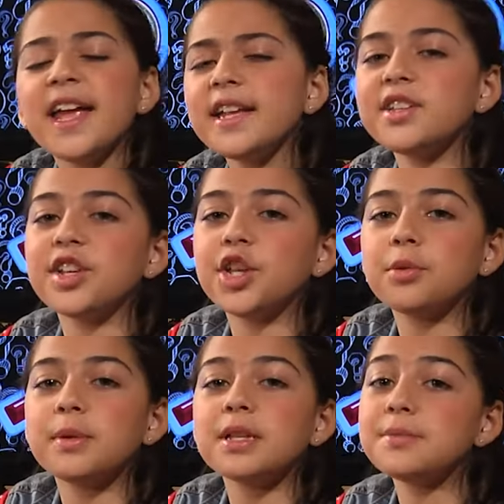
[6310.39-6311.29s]
Ancient
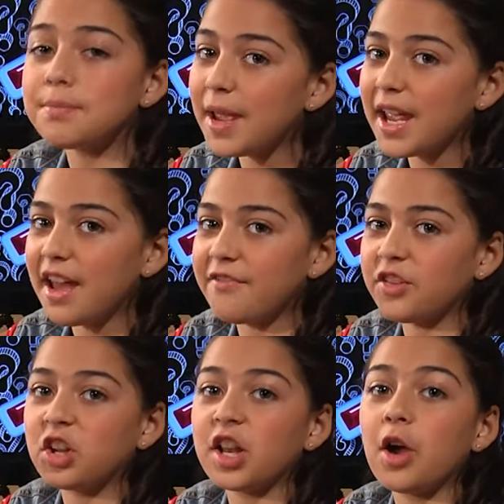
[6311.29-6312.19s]
humans may have
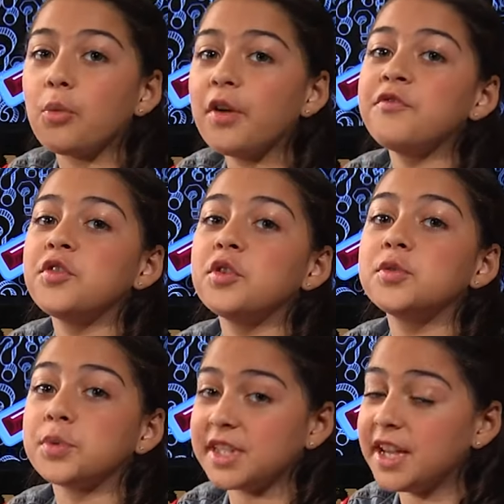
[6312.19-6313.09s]
figured out what
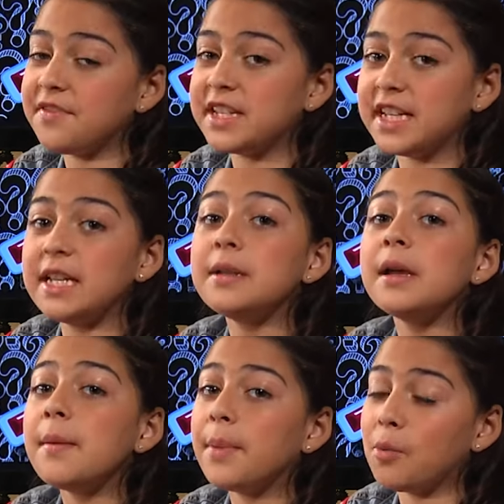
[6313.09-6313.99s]
foods were safe to eat
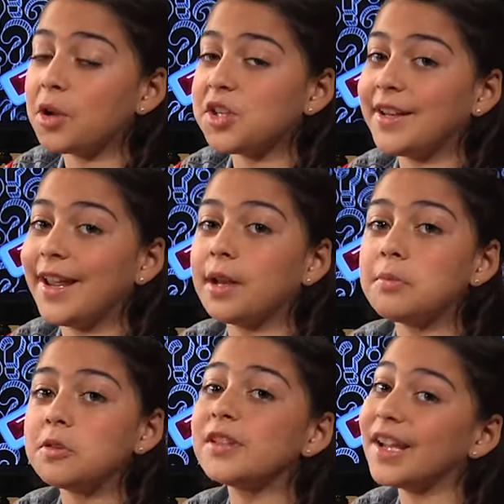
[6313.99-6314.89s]
by watching
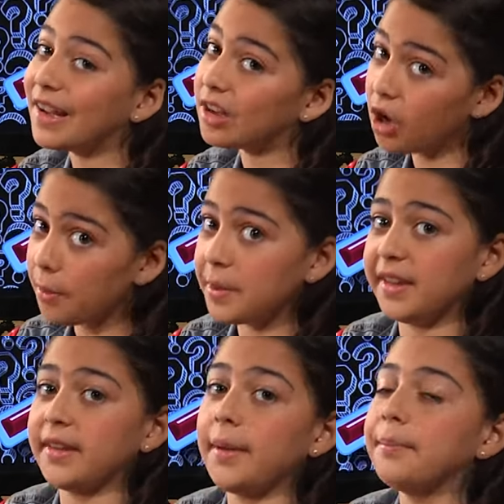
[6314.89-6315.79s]
animals and
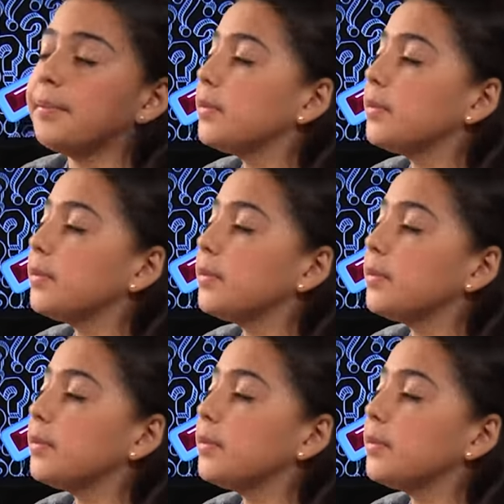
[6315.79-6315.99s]
copying them.